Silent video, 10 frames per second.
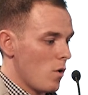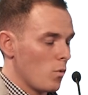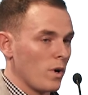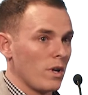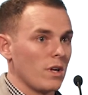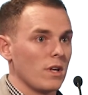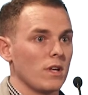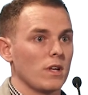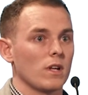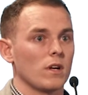
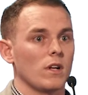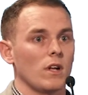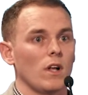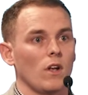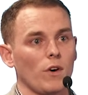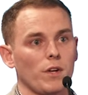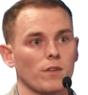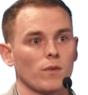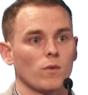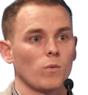We aligned
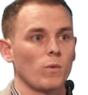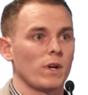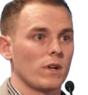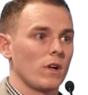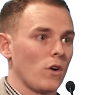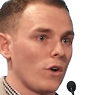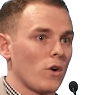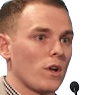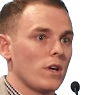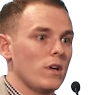with Align RT,